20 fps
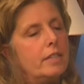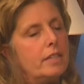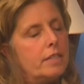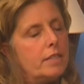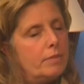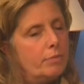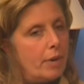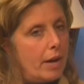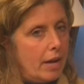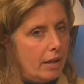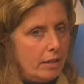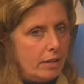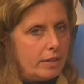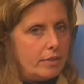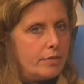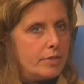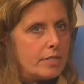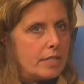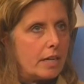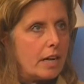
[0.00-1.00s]
Well, it
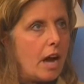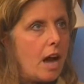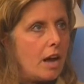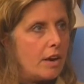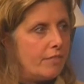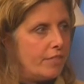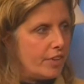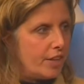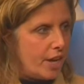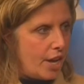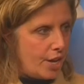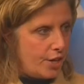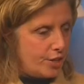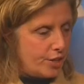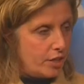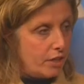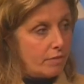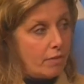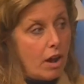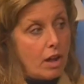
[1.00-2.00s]
was a codification
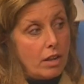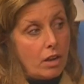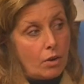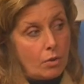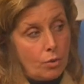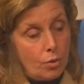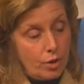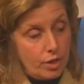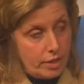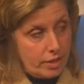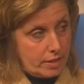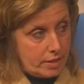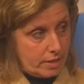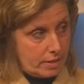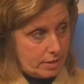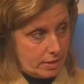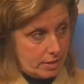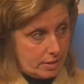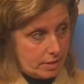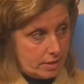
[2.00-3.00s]
of all our
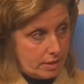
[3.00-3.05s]
ordinances.